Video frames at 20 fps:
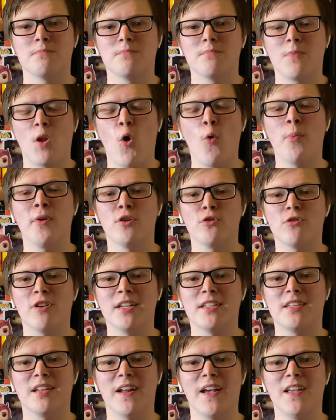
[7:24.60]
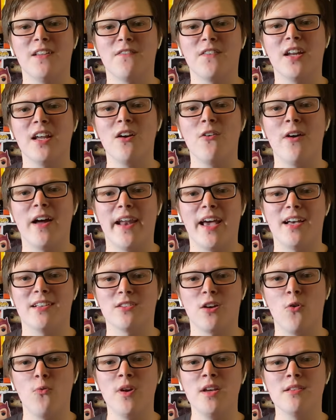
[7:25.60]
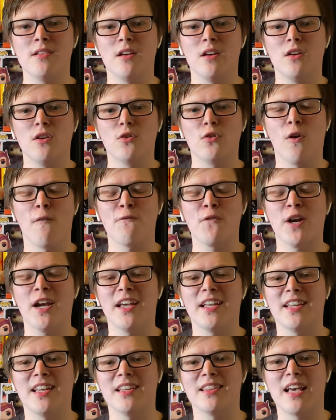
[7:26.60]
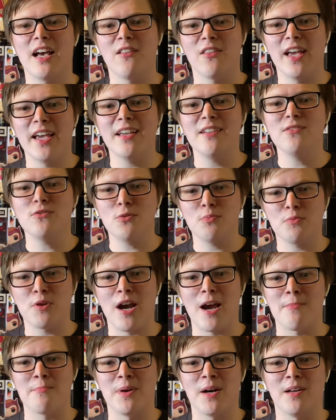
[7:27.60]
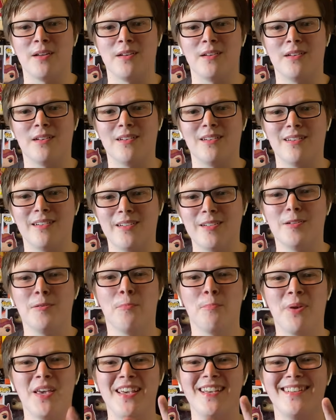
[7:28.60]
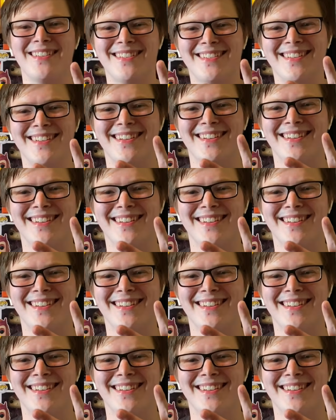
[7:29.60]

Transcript: Hope you enjoyed today's video, and as always, don't forget to hit that like and subscribe button. Peace.